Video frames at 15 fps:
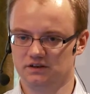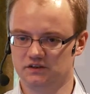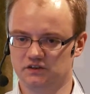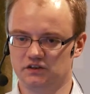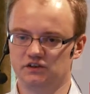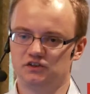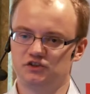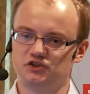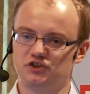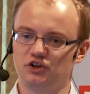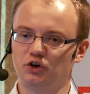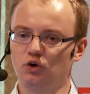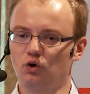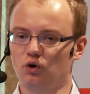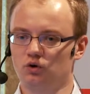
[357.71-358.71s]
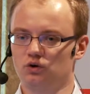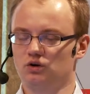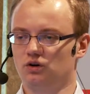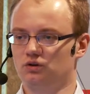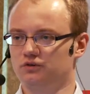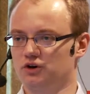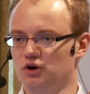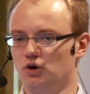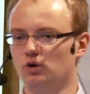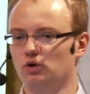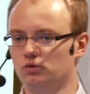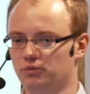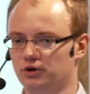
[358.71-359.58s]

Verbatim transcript: since it's the core of our whole